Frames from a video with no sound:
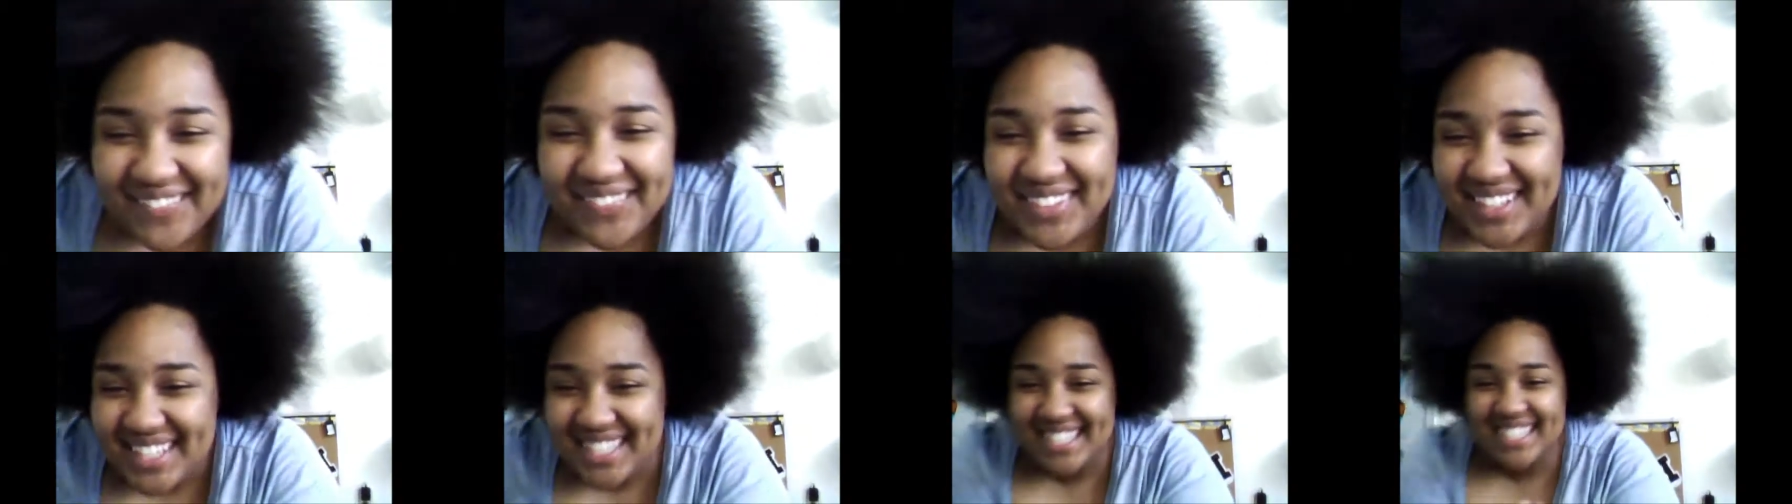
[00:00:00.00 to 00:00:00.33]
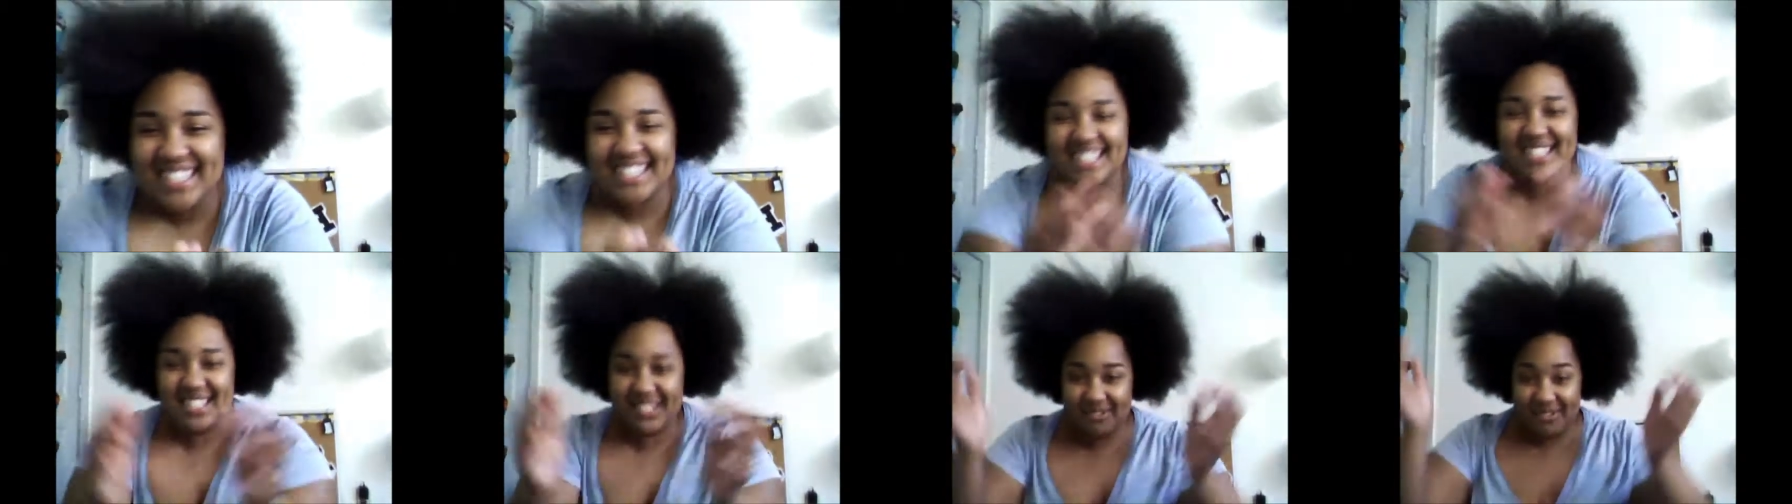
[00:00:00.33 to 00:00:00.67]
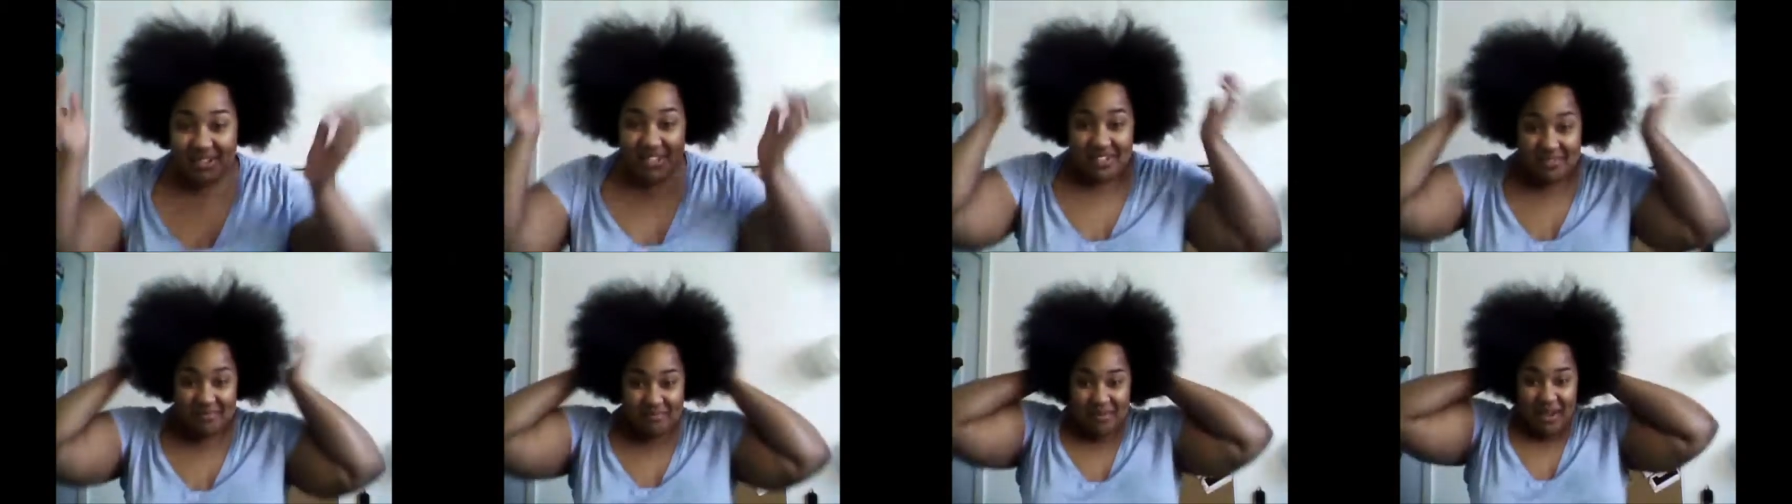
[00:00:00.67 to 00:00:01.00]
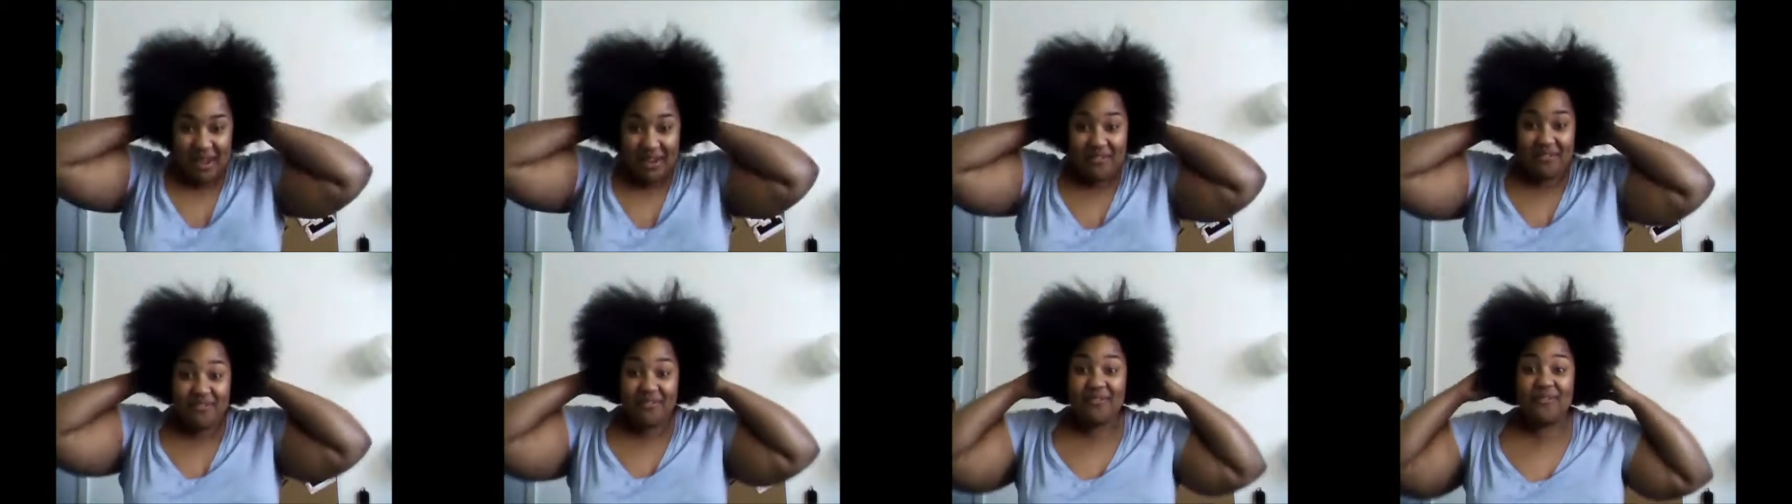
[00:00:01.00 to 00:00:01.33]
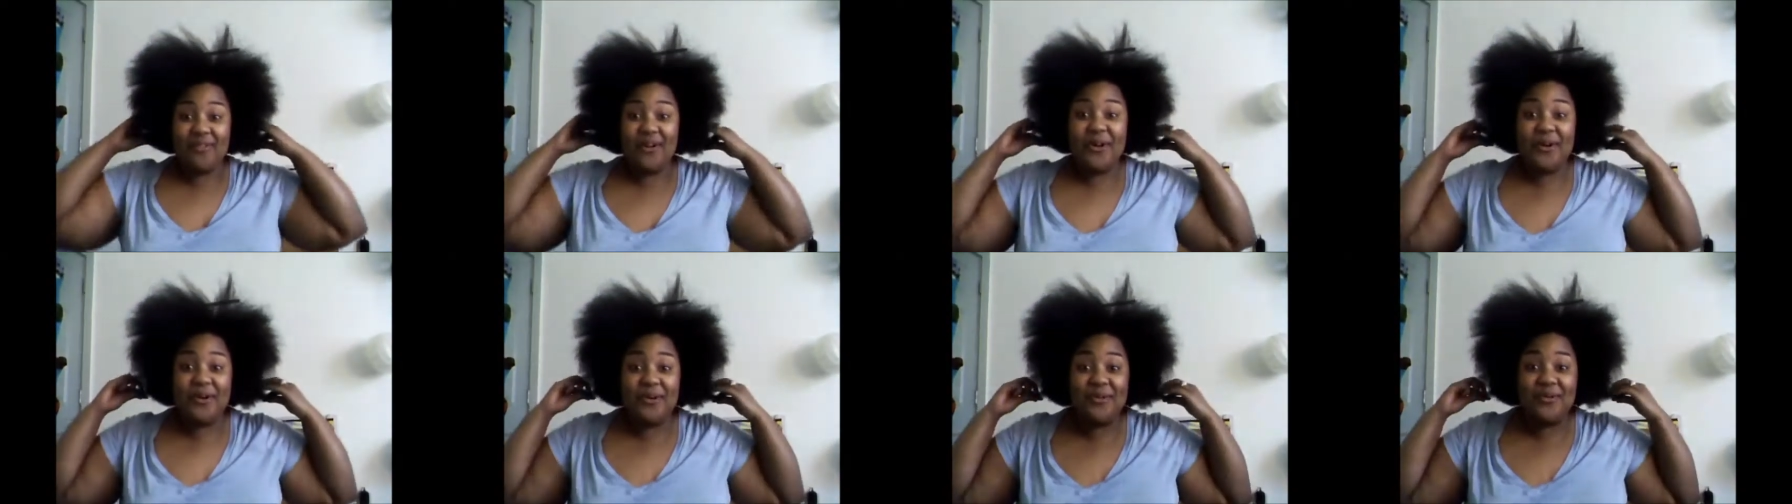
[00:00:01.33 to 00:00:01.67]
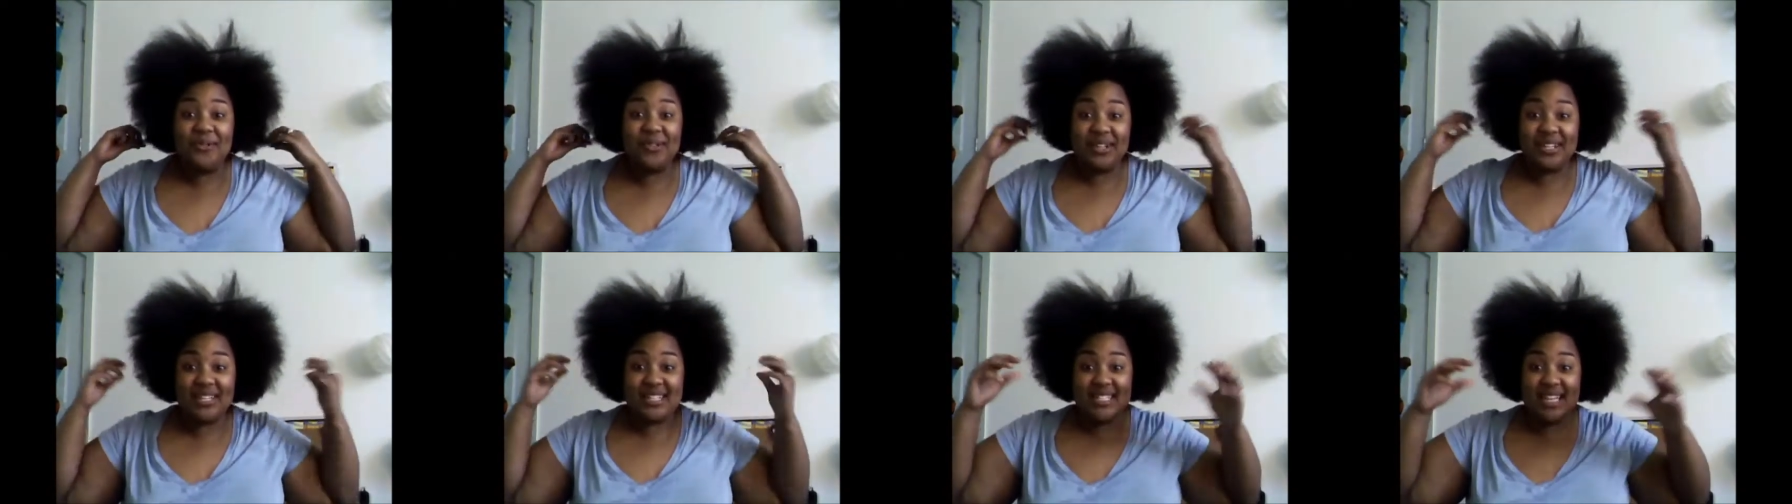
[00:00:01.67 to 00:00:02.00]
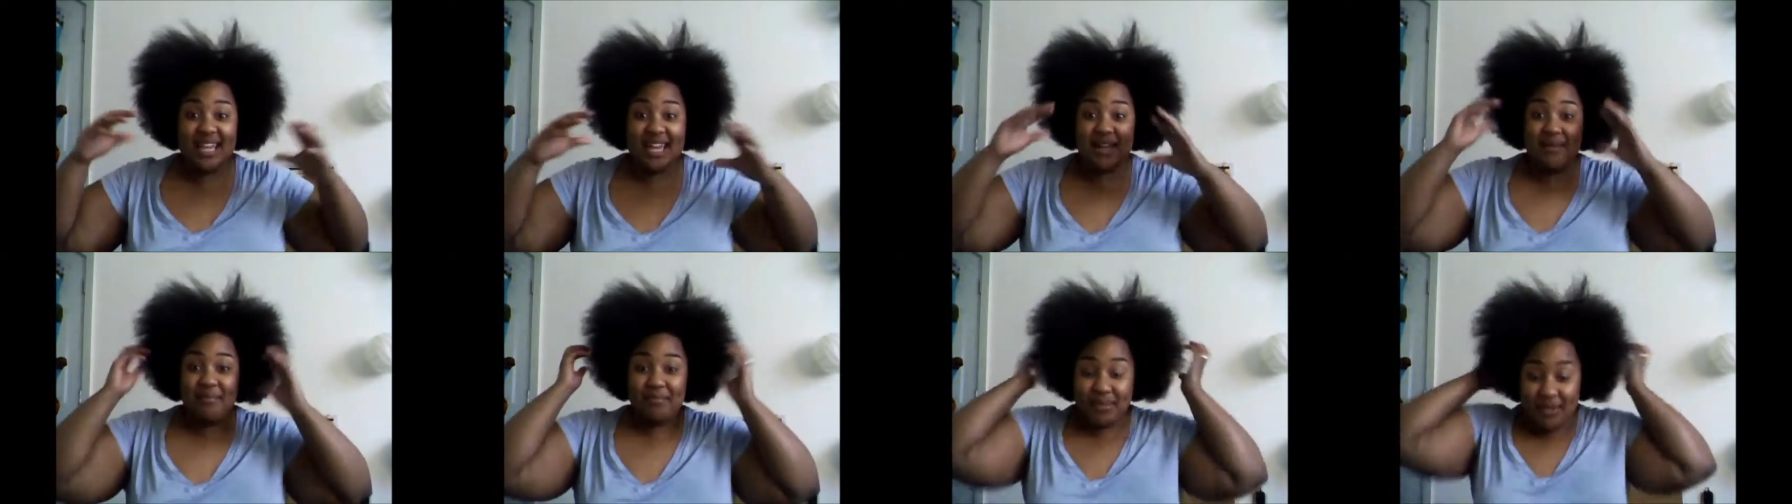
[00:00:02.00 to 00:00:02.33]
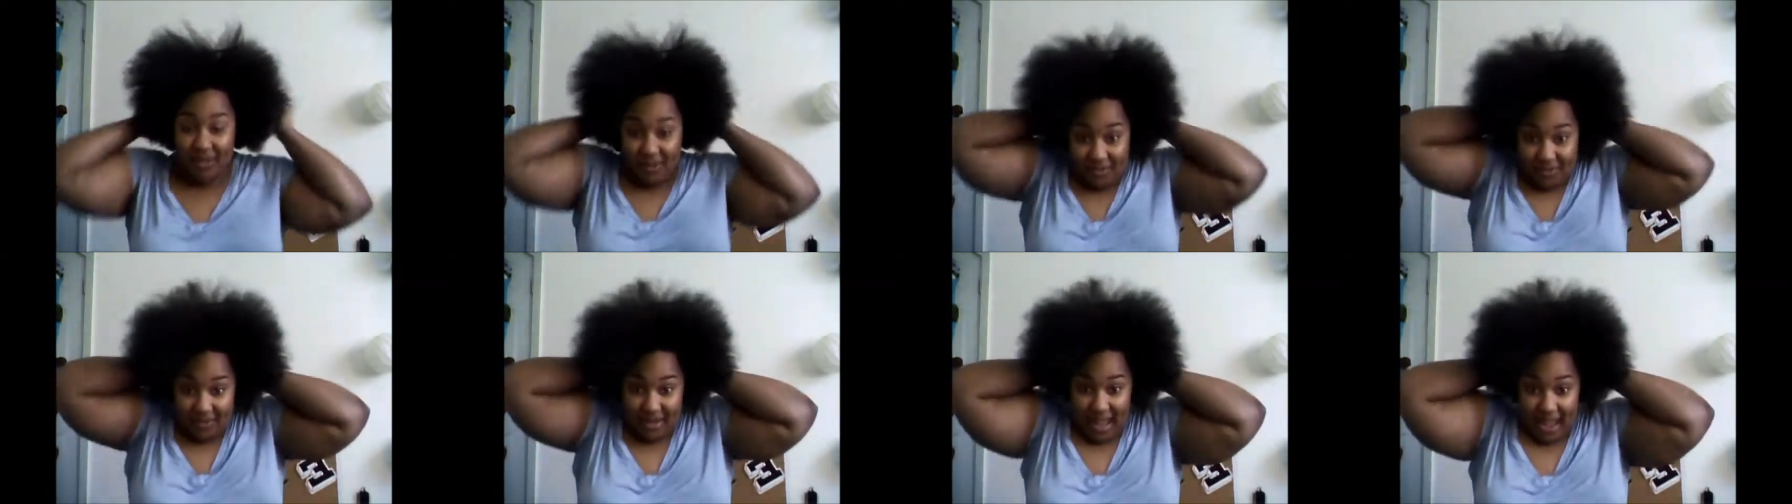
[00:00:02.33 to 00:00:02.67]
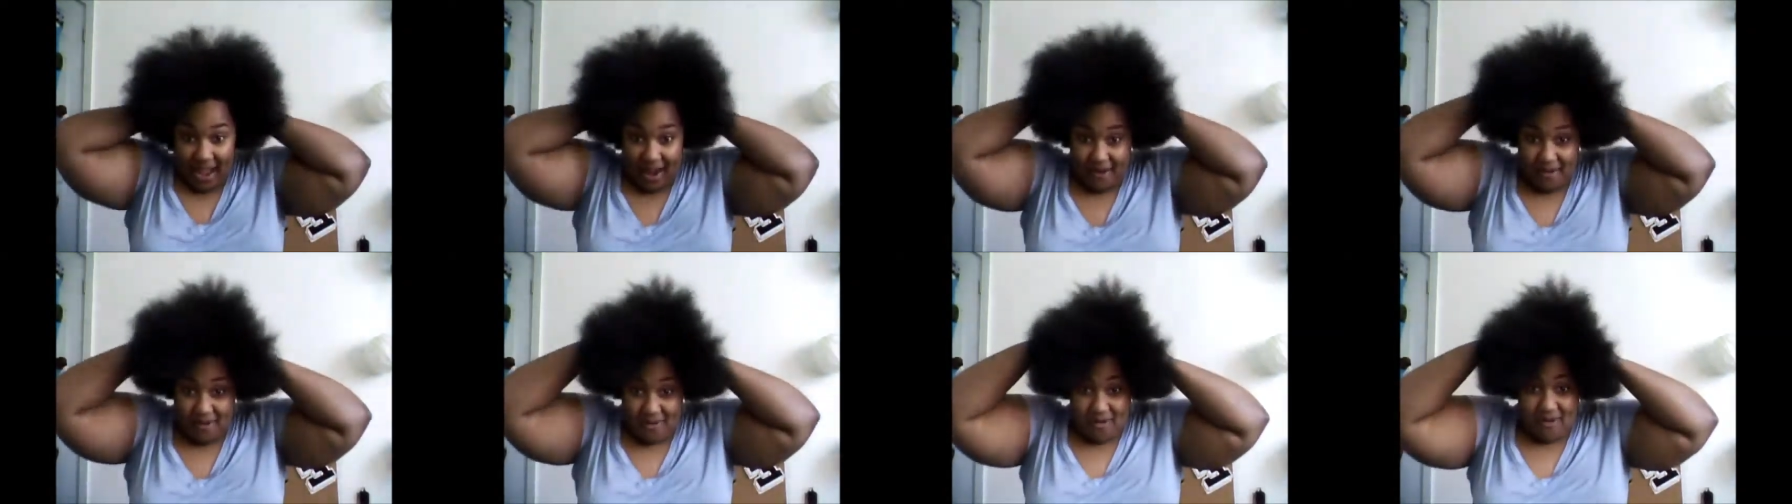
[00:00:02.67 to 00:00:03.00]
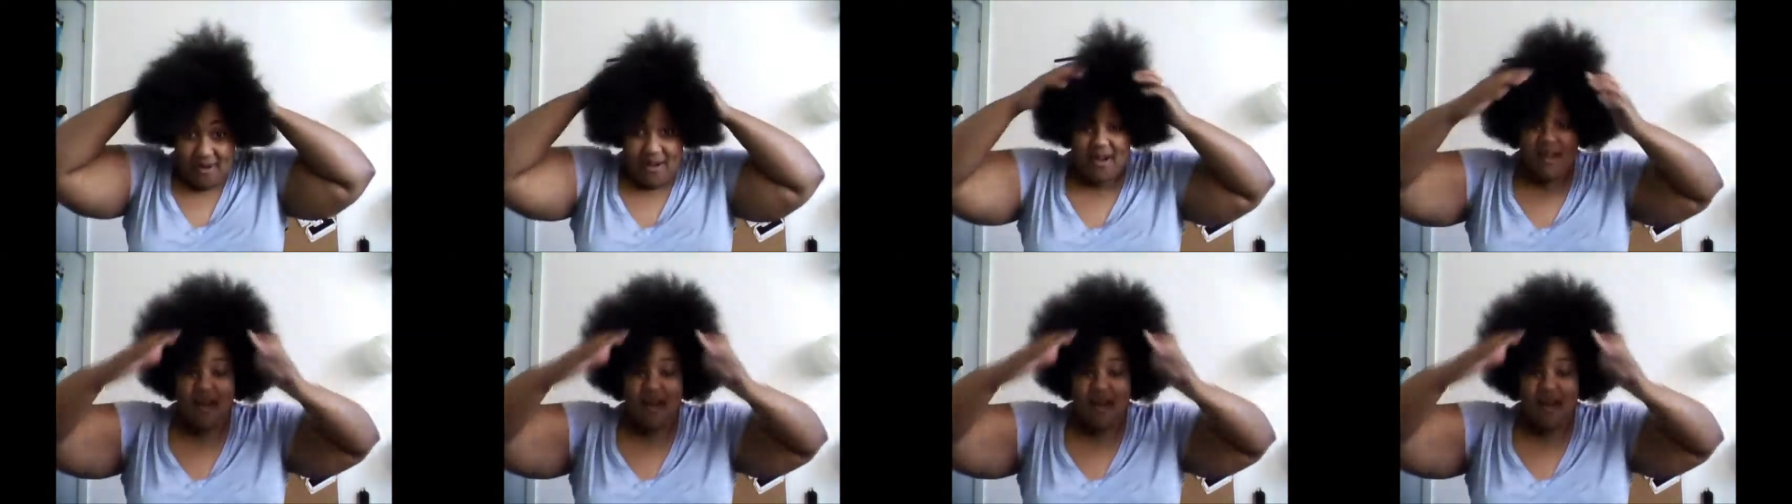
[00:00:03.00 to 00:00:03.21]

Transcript: this is what my fro looks like blown out.